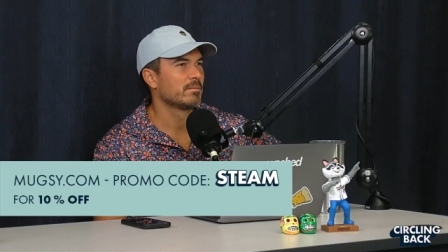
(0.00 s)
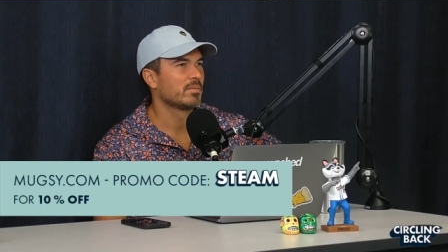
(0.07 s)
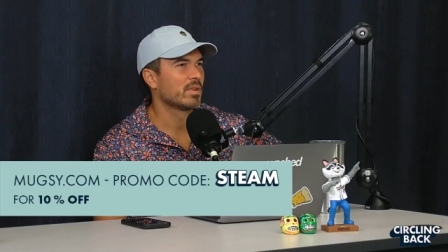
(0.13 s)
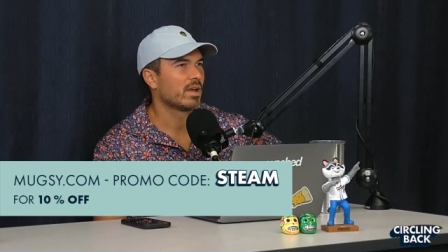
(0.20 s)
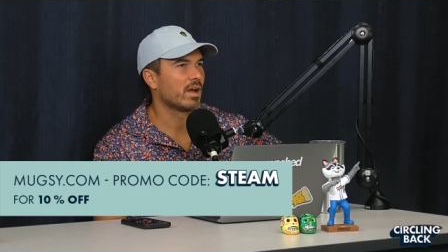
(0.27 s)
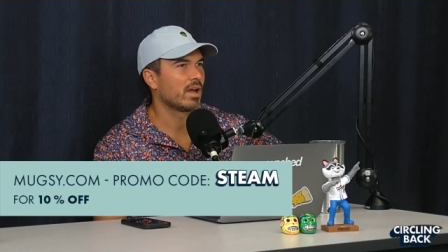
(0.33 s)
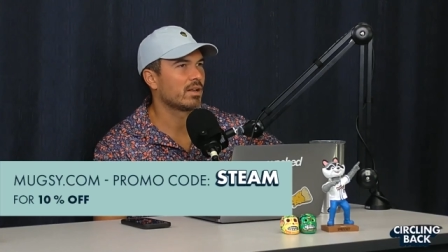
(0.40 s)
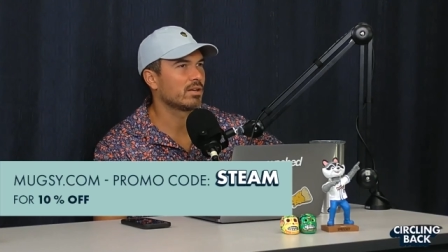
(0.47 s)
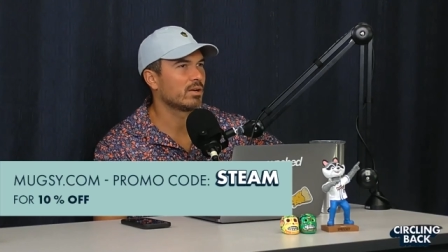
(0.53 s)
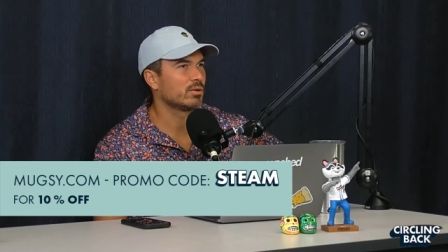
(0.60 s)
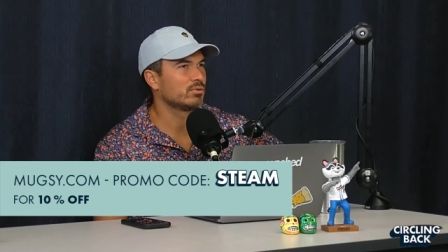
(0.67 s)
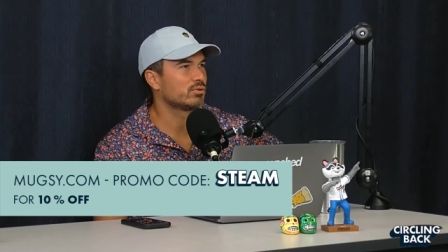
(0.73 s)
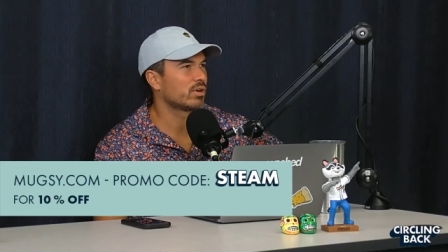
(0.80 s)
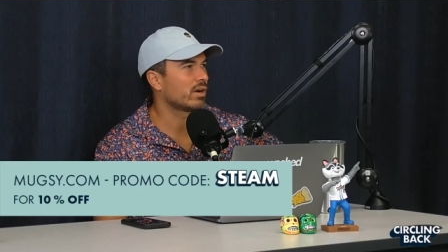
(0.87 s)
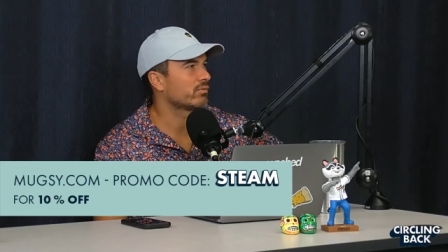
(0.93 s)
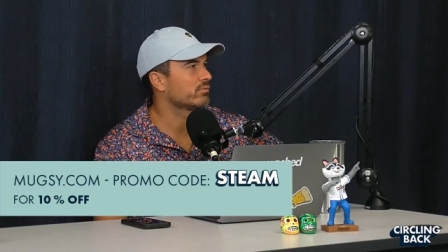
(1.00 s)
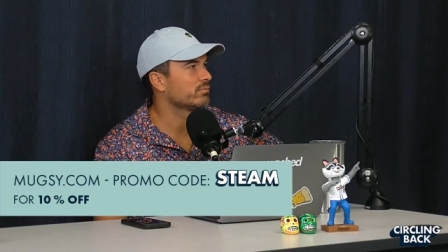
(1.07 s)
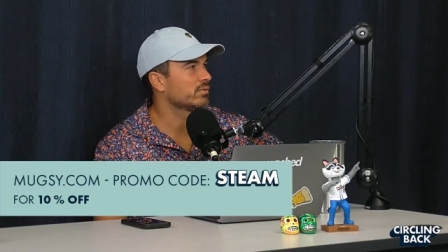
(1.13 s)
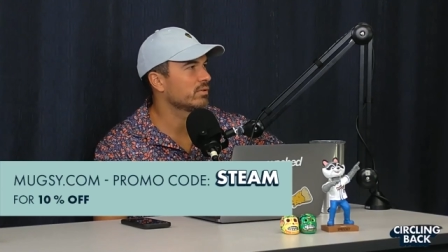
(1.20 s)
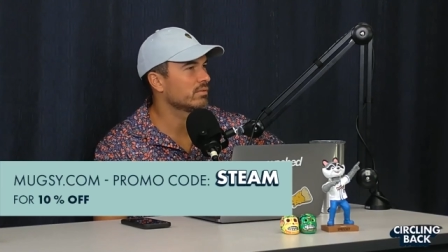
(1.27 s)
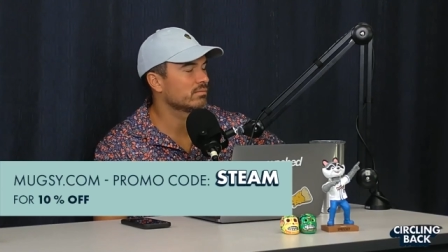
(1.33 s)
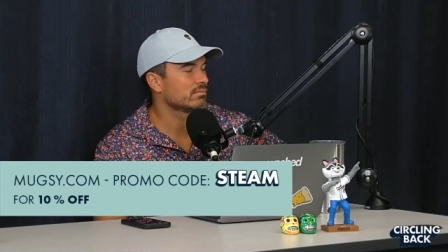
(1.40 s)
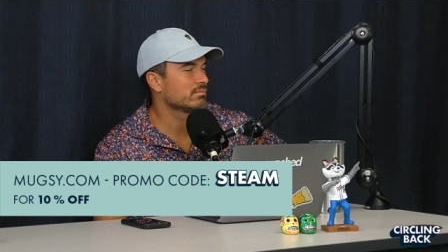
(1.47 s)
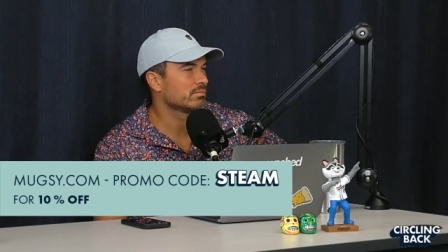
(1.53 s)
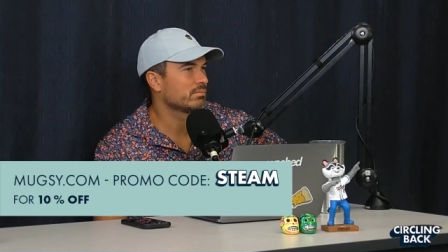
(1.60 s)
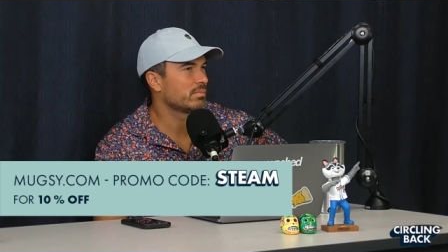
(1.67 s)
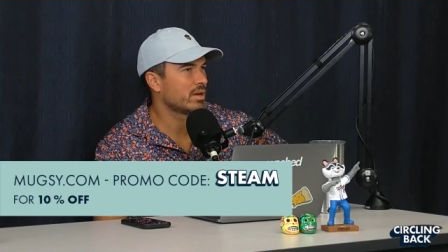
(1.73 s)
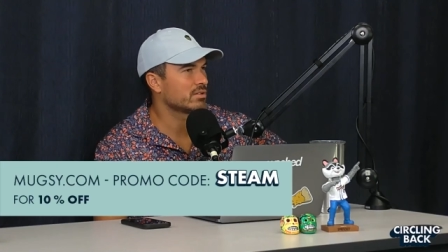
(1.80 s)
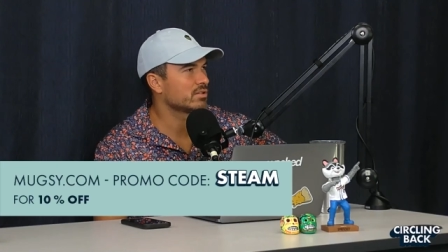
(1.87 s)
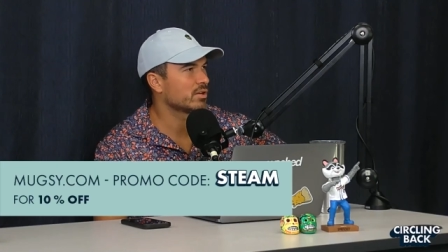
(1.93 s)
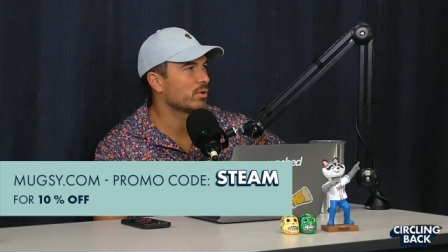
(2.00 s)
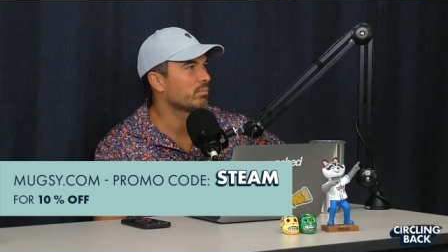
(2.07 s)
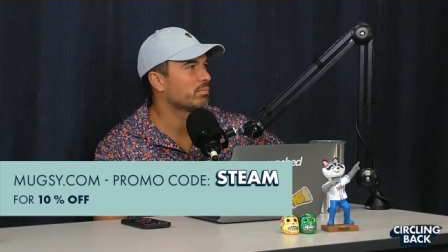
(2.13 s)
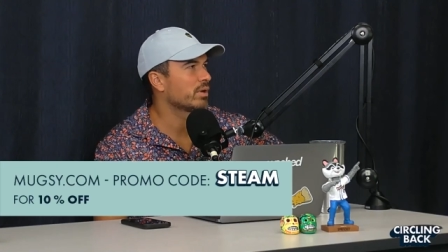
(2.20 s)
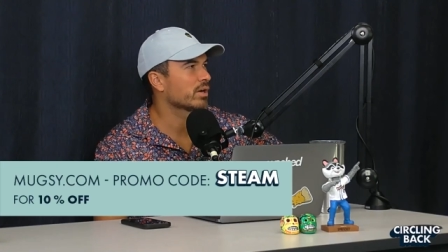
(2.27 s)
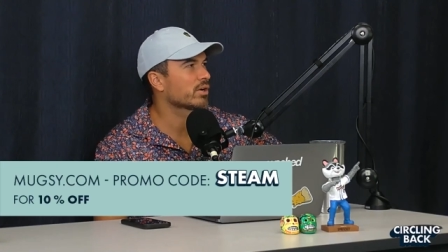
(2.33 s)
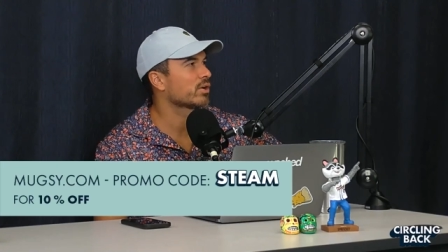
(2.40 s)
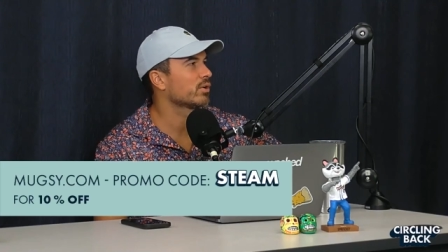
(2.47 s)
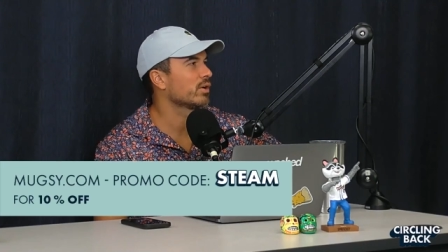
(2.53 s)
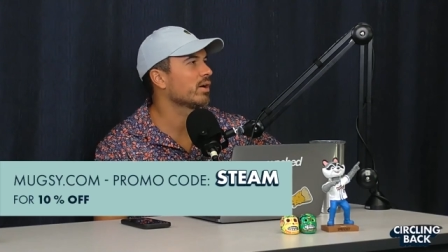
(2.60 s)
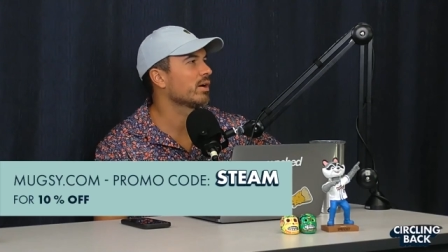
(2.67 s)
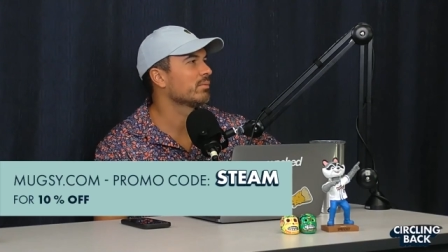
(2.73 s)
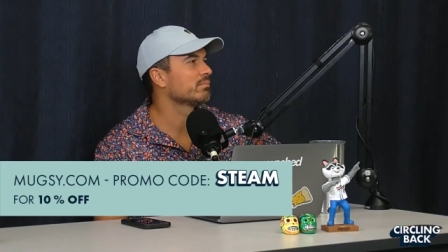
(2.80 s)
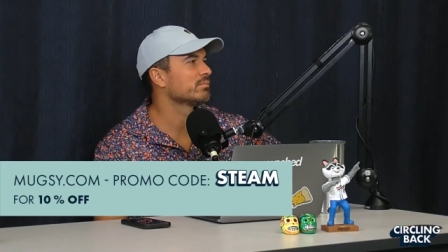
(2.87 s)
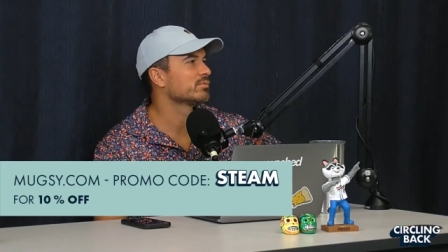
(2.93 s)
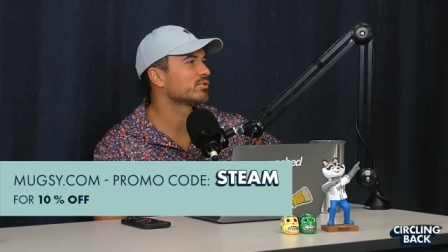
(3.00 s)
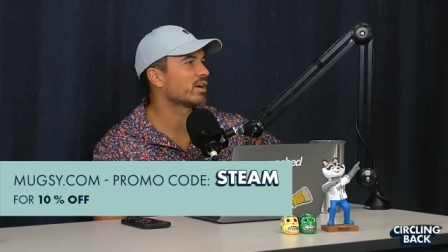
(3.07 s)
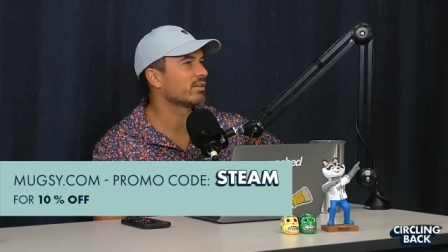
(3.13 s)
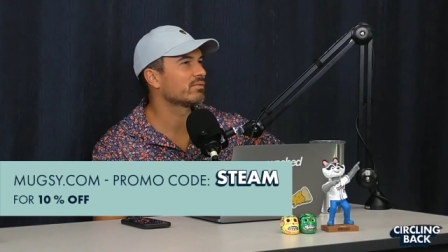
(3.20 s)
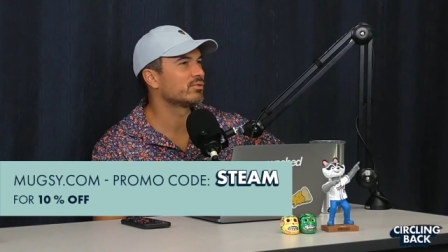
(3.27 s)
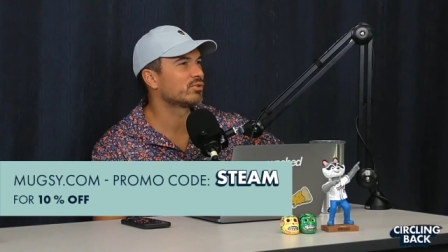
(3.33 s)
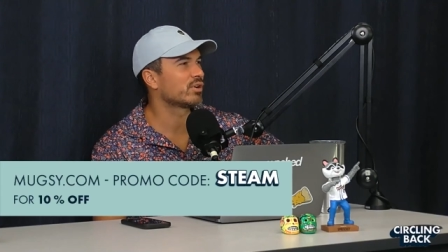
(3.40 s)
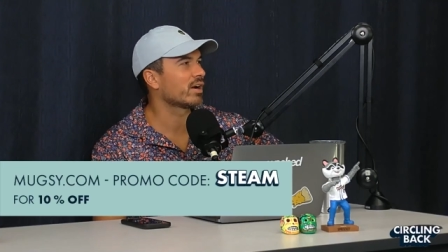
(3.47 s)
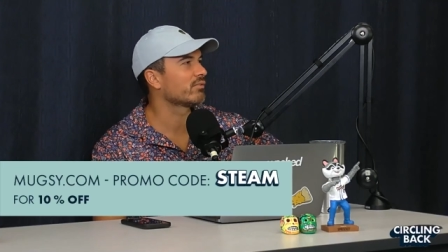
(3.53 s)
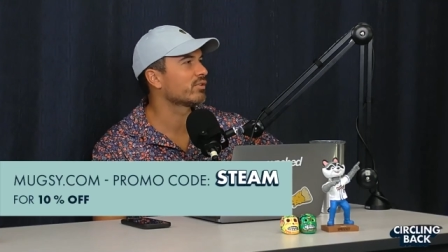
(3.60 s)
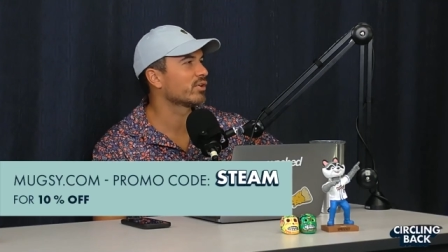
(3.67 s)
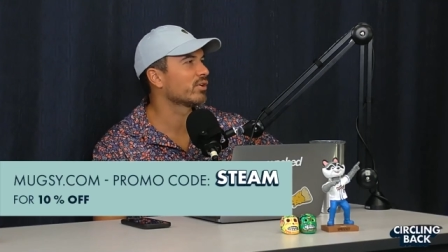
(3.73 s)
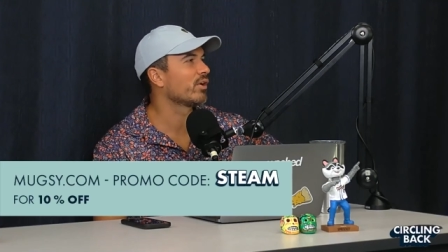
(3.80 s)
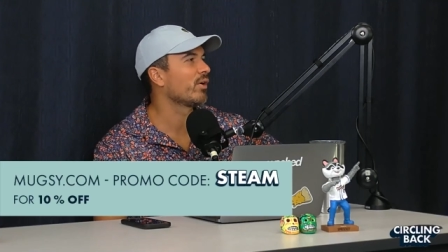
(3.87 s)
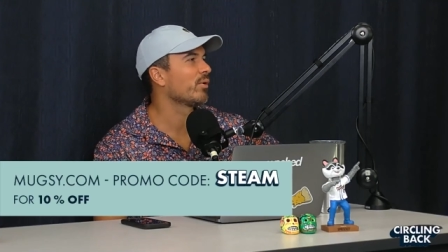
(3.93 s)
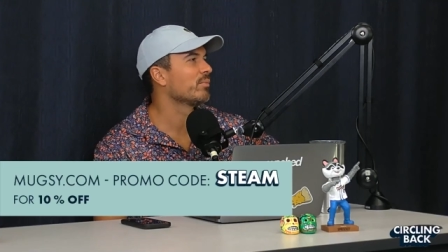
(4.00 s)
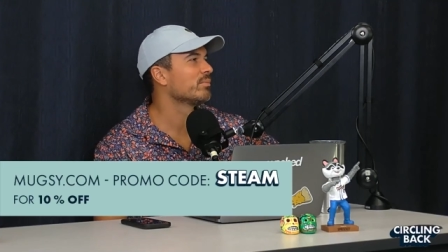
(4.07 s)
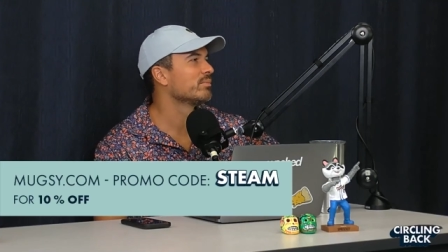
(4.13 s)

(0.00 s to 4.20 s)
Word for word: I had to go drive, basically go pick her up, drive, oh. drive her home.